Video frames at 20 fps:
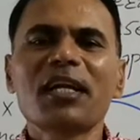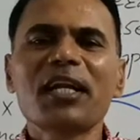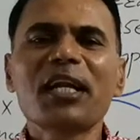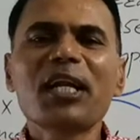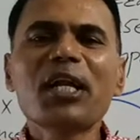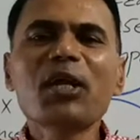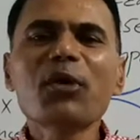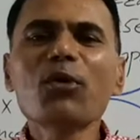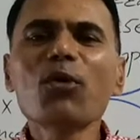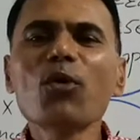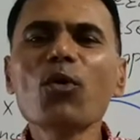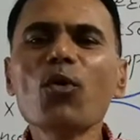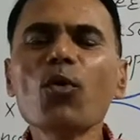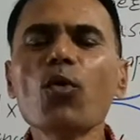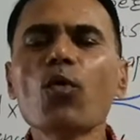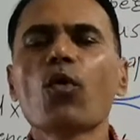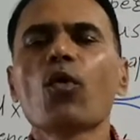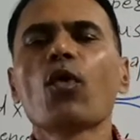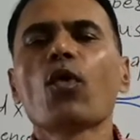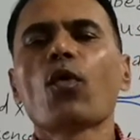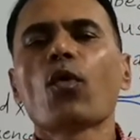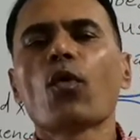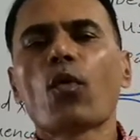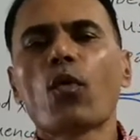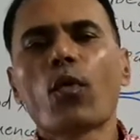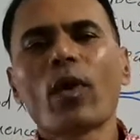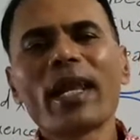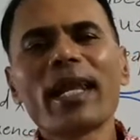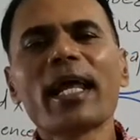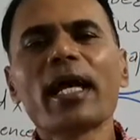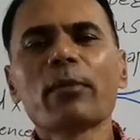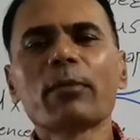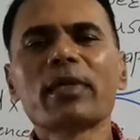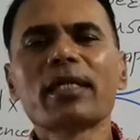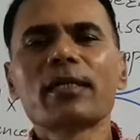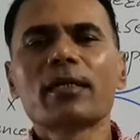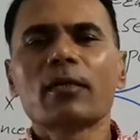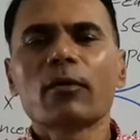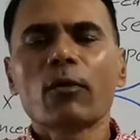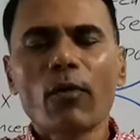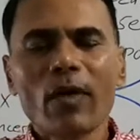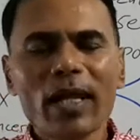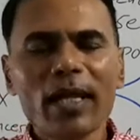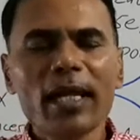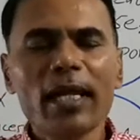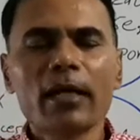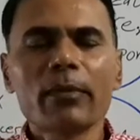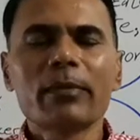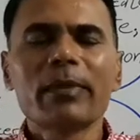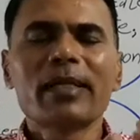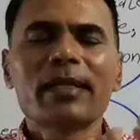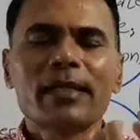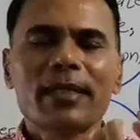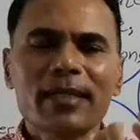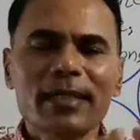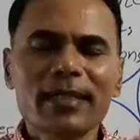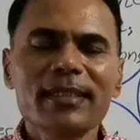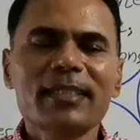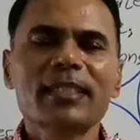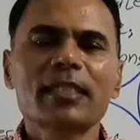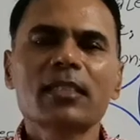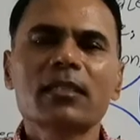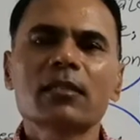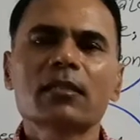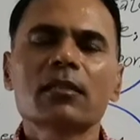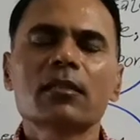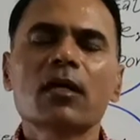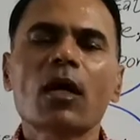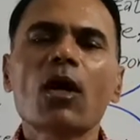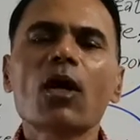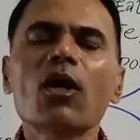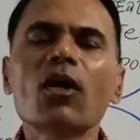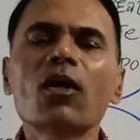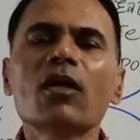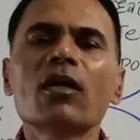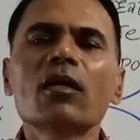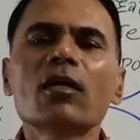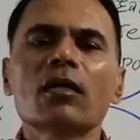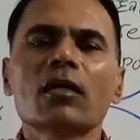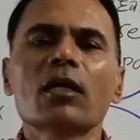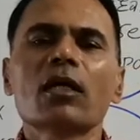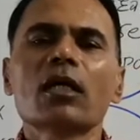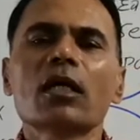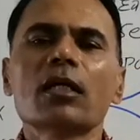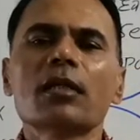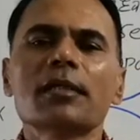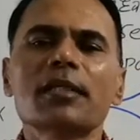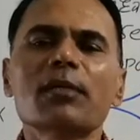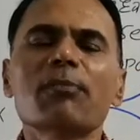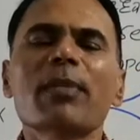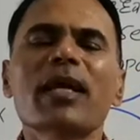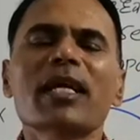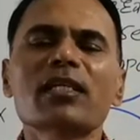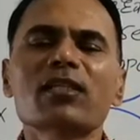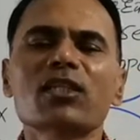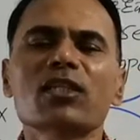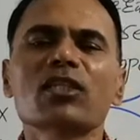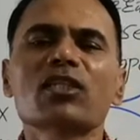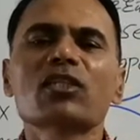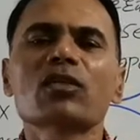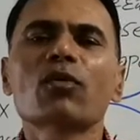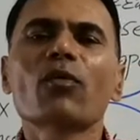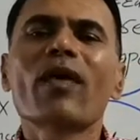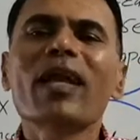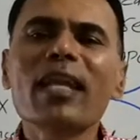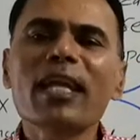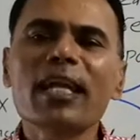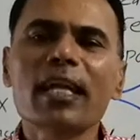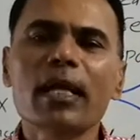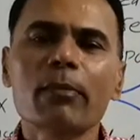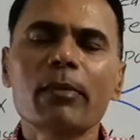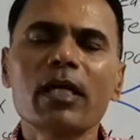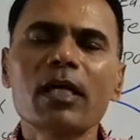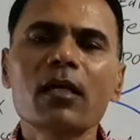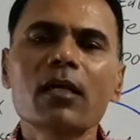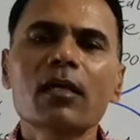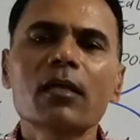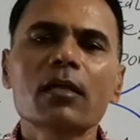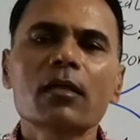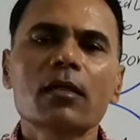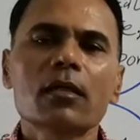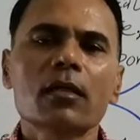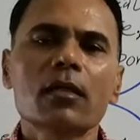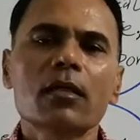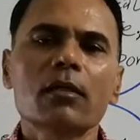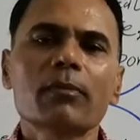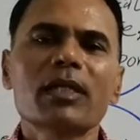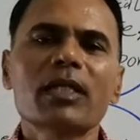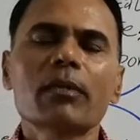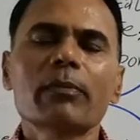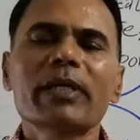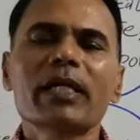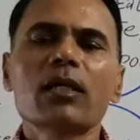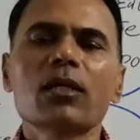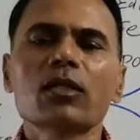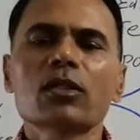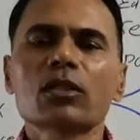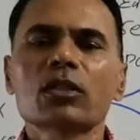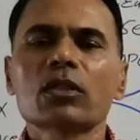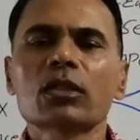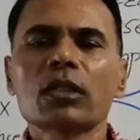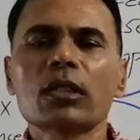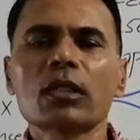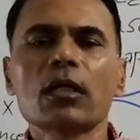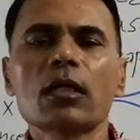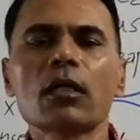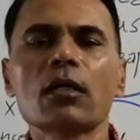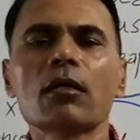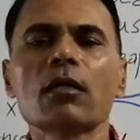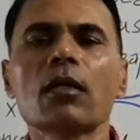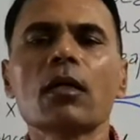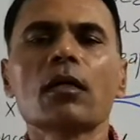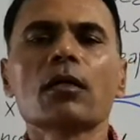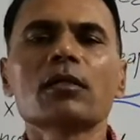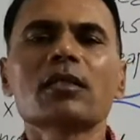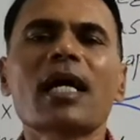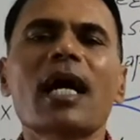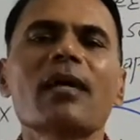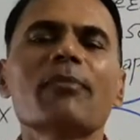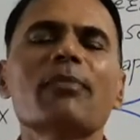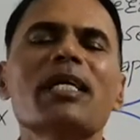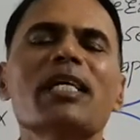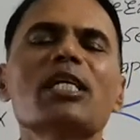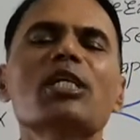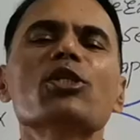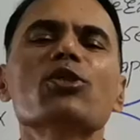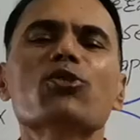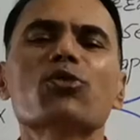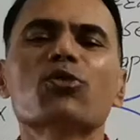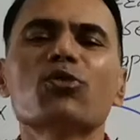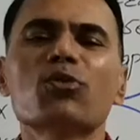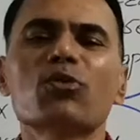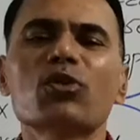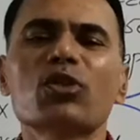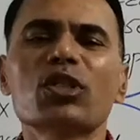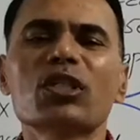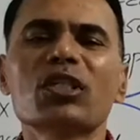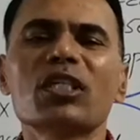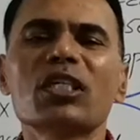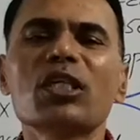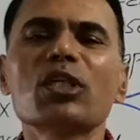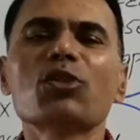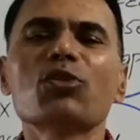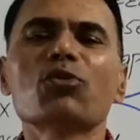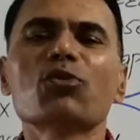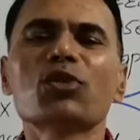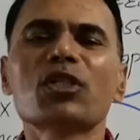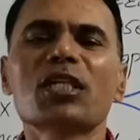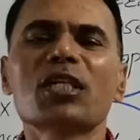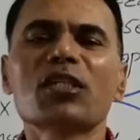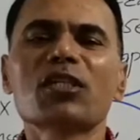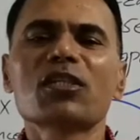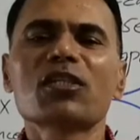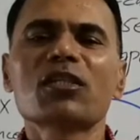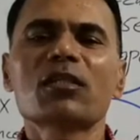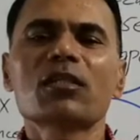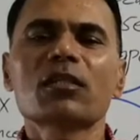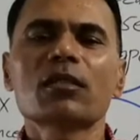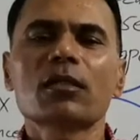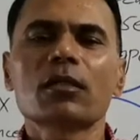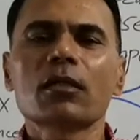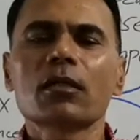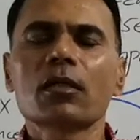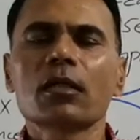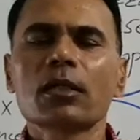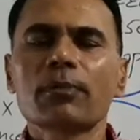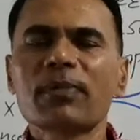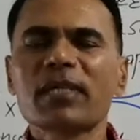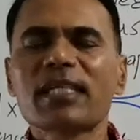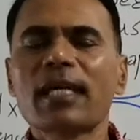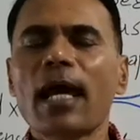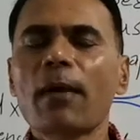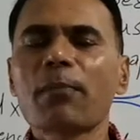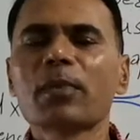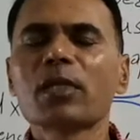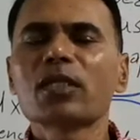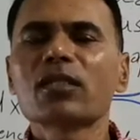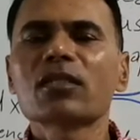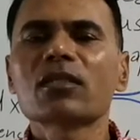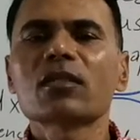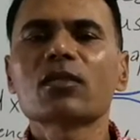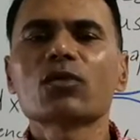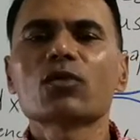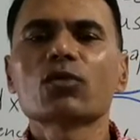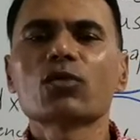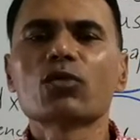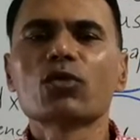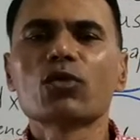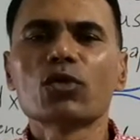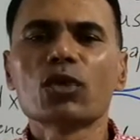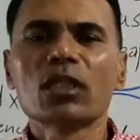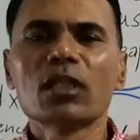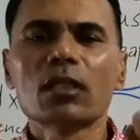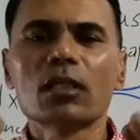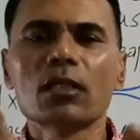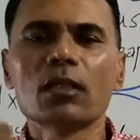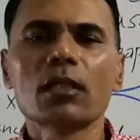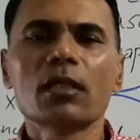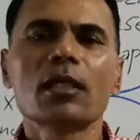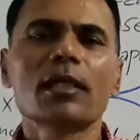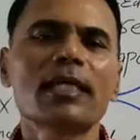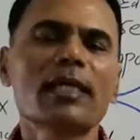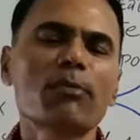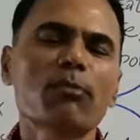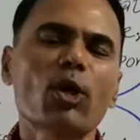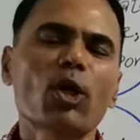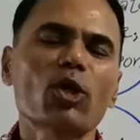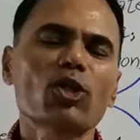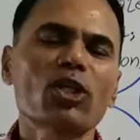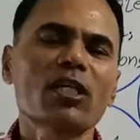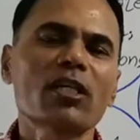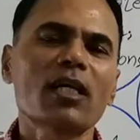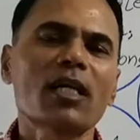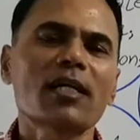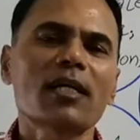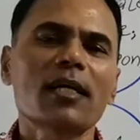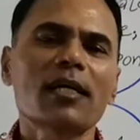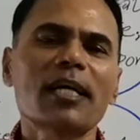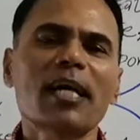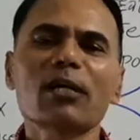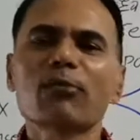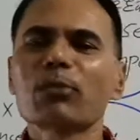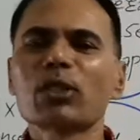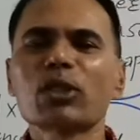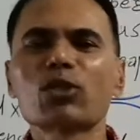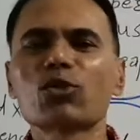new vulnerabilities, or it makes us vulnerable because cyber intrusions, if it happens, so the important data can be